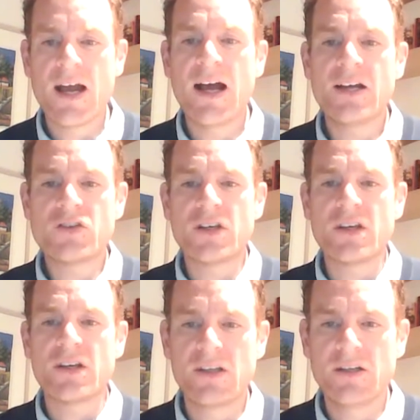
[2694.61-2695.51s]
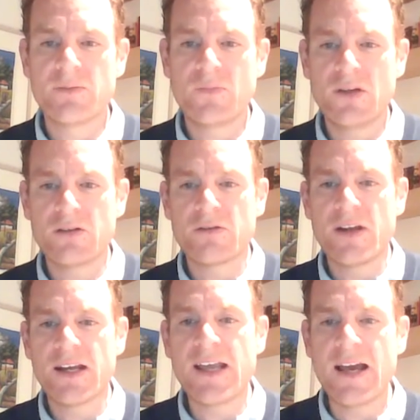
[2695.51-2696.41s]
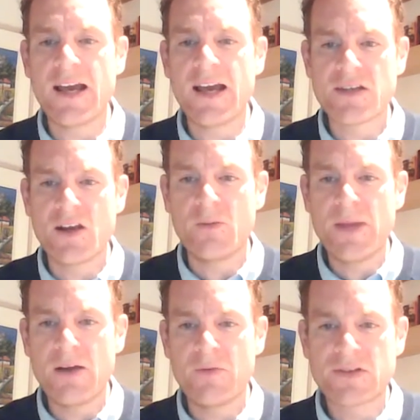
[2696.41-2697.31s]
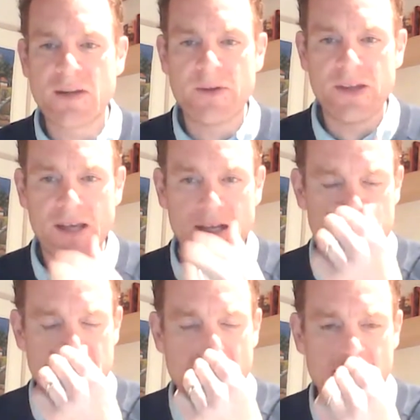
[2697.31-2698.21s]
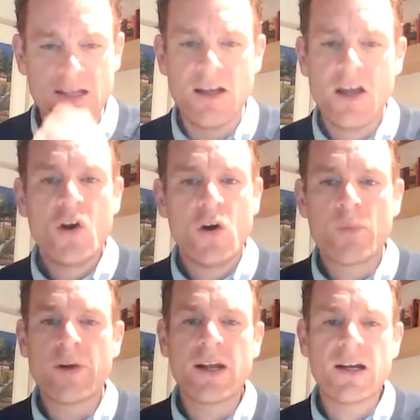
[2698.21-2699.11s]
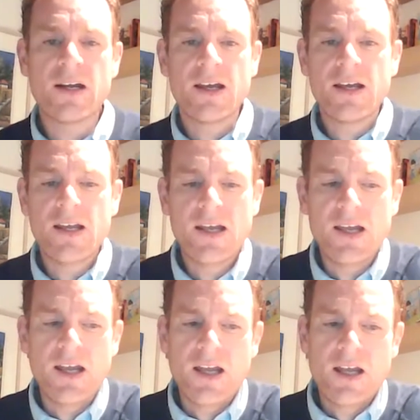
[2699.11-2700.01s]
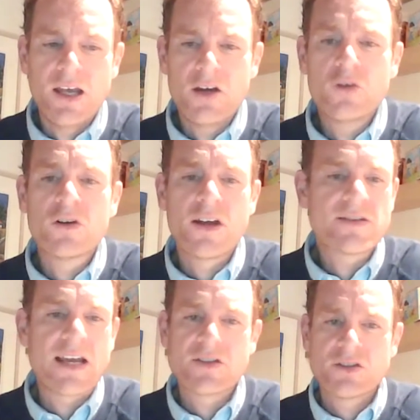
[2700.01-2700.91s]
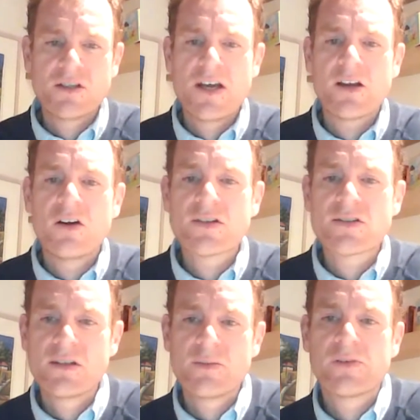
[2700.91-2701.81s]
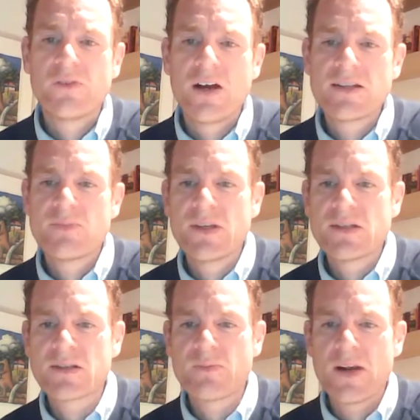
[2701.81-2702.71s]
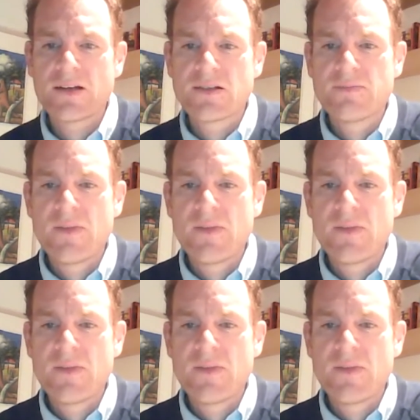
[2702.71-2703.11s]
Ask your accountant to help out with some of the understanding, or bring in an organisation like Hoxton that provides business practice